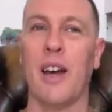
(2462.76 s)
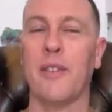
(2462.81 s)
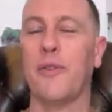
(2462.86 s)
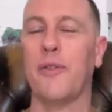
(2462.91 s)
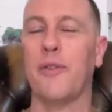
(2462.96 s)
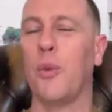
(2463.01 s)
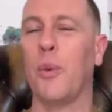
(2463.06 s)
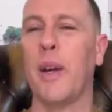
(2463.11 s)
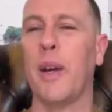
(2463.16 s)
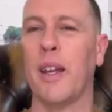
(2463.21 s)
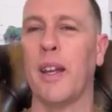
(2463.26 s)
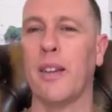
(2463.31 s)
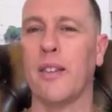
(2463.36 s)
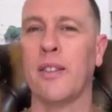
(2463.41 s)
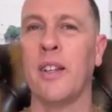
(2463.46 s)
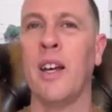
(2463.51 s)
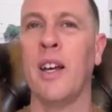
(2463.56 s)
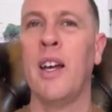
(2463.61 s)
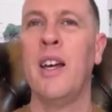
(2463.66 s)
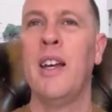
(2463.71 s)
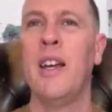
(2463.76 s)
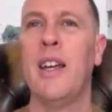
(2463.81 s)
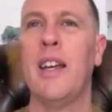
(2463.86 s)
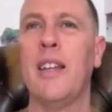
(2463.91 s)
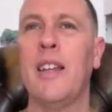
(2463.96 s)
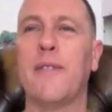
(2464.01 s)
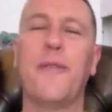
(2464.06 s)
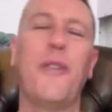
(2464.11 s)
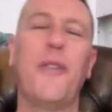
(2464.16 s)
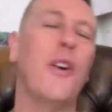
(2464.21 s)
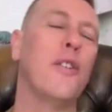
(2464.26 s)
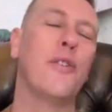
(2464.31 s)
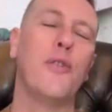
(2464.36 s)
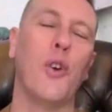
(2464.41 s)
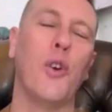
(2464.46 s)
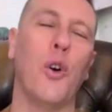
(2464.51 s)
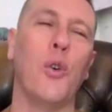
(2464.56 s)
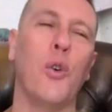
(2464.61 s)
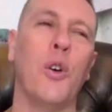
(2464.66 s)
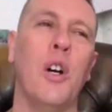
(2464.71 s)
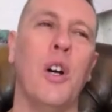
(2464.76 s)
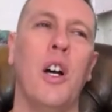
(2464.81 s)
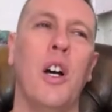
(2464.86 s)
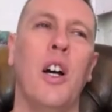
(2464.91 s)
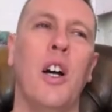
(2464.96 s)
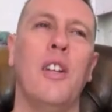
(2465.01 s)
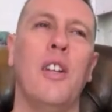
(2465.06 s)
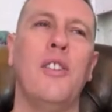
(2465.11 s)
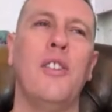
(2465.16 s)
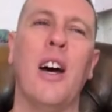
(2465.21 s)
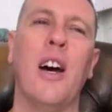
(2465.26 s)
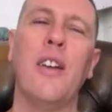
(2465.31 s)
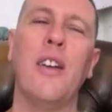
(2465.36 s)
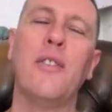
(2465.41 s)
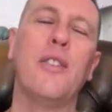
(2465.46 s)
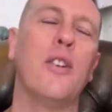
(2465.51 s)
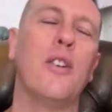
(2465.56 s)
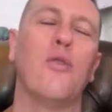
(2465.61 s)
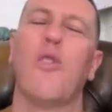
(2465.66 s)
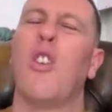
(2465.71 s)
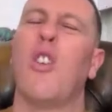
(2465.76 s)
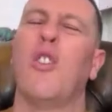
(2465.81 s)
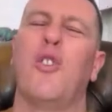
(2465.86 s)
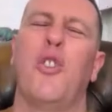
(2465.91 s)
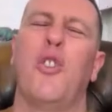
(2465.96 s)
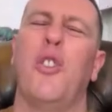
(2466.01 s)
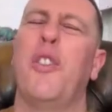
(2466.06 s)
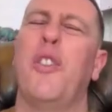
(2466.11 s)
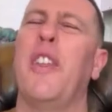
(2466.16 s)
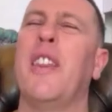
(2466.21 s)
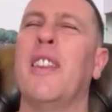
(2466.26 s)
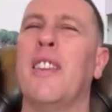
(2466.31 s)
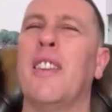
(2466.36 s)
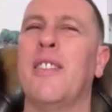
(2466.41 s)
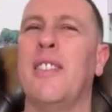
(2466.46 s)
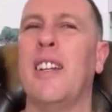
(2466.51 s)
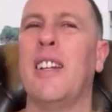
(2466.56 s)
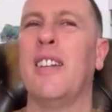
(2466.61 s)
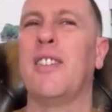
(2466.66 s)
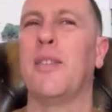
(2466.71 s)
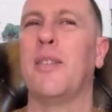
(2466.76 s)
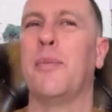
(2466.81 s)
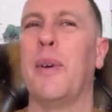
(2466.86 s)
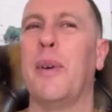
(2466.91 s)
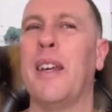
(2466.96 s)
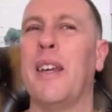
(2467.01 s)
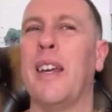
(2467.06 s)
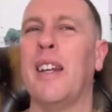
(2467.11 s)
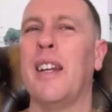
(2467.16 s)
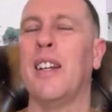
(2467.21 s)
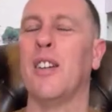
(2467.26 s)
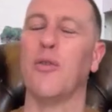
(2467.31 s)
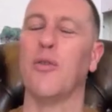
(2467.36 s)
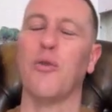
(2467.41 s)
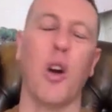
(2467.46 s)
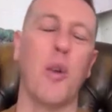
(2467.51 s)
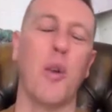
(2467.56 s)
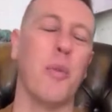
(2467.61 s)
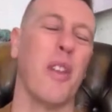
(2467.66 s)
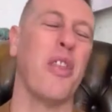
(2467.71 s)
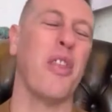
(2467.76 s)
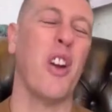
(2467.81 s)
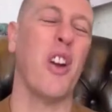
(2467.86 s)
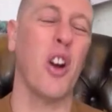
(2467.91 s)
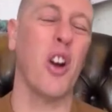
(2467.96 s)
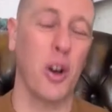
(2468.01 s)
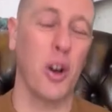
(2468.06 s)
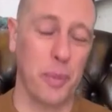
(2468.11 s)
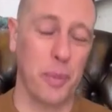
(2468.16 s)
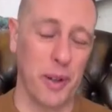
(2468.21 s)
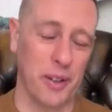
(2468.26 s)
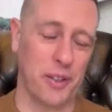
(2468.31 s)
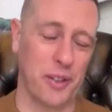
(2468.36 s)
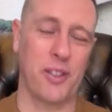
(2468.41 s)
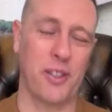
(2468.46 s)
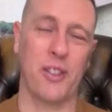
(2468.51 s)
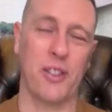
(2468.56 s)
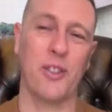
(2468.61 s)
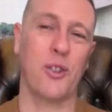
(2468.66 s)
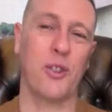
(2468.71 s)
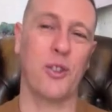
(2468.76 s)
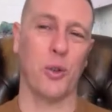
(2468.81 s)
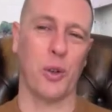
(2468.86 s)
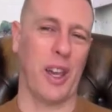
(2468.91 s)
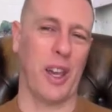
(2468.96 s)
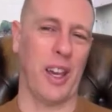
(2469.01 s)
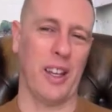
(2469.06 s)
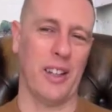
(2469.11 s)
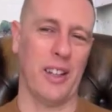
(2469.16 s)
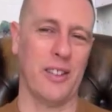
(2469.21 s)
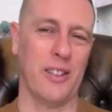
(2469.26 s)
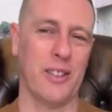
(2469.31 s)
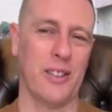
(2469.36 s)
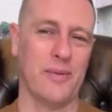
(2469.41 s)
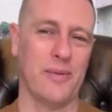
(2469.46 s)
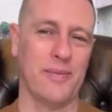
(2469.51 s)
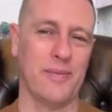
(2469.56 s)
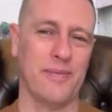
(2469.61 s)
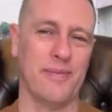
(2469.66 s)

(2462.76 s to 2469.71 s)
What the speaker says: last few weeks is, first of all, do you think this needs to be in an aromatherapist's toolkit?